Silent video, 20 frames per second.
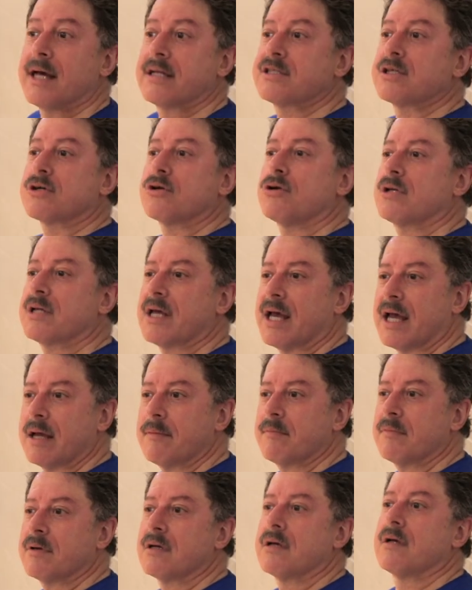it's a good
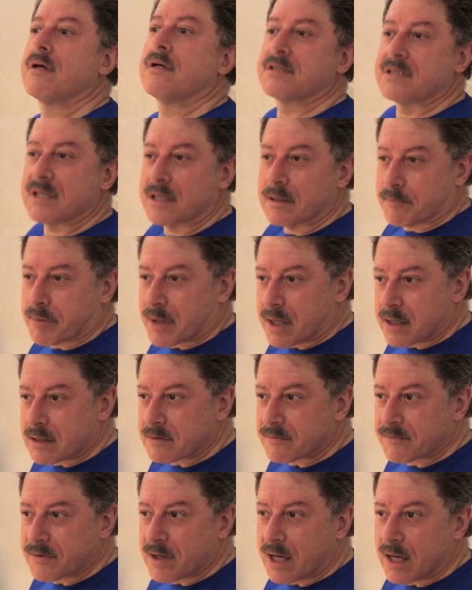game, it's a
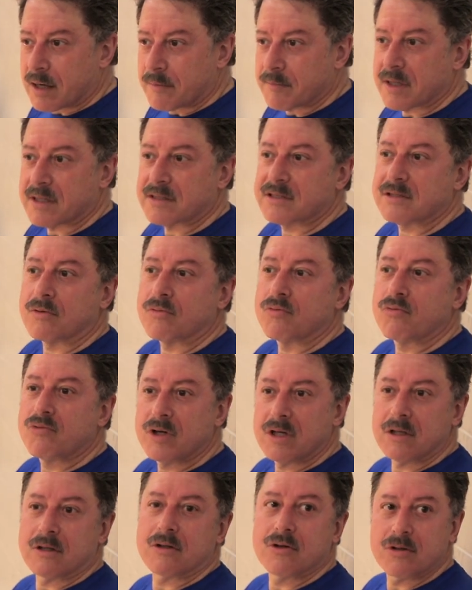competitive game, it's a
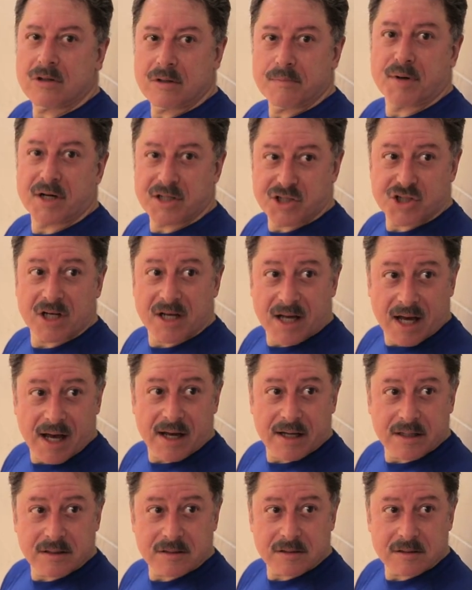real good bunch of
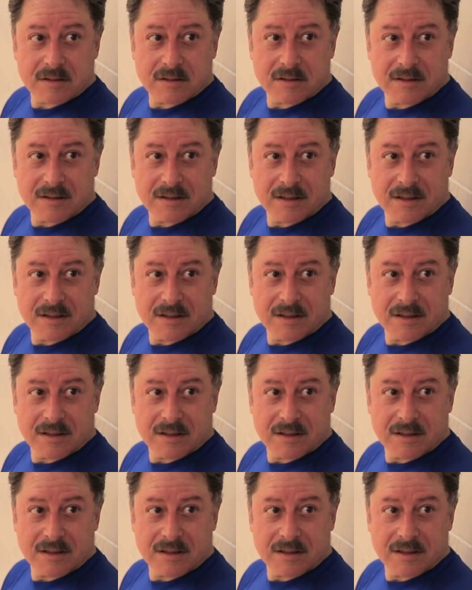guys.